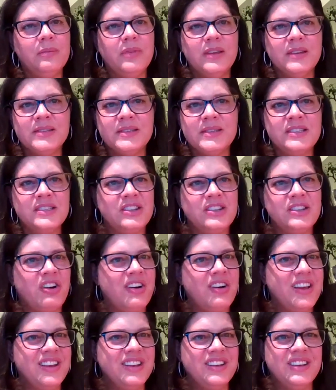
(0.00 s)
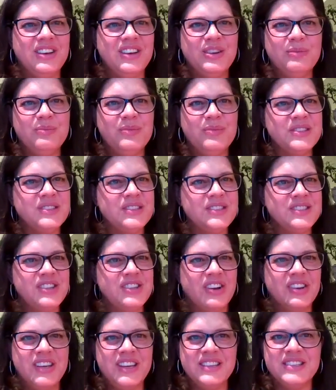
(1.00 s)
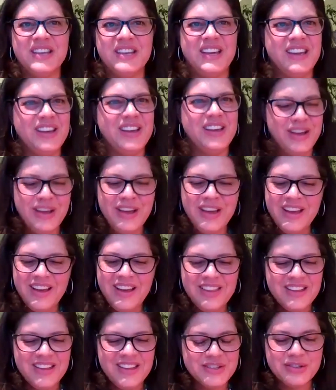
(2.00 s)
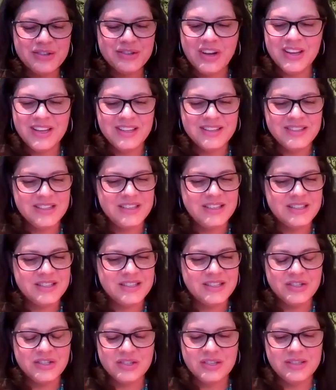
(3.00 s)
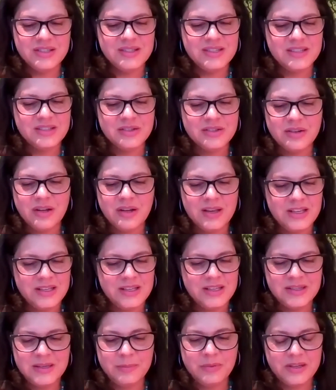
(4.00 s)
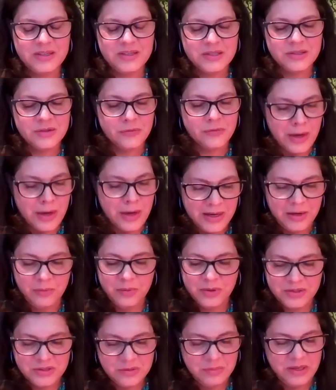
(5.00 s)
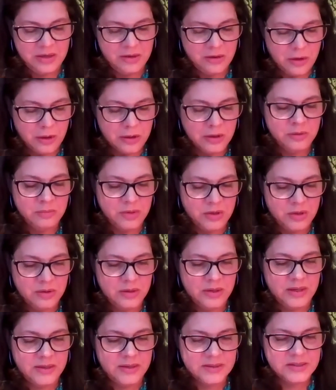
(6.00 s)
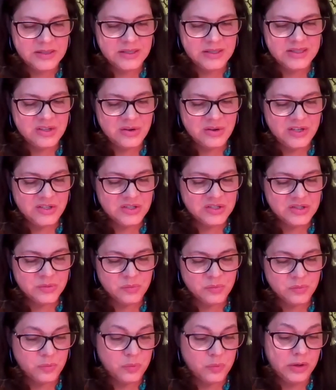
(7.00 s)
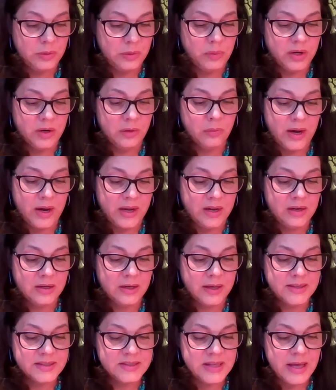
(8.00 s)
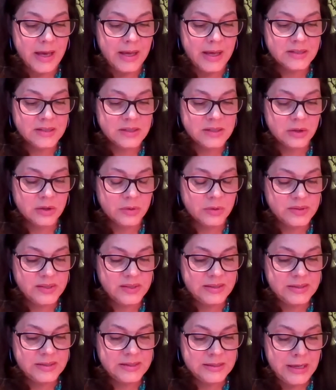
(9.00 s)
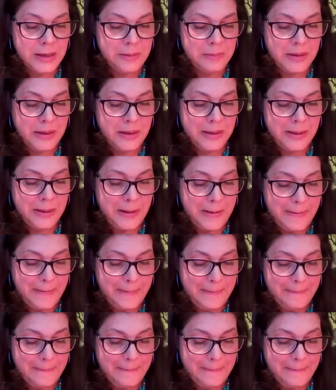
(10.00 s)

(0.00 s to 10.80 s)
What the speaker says: This is not easy. These are not easy decisions. These are not easy places for anyone to be in our communities. And so I just really want to recognize that as a closing statement,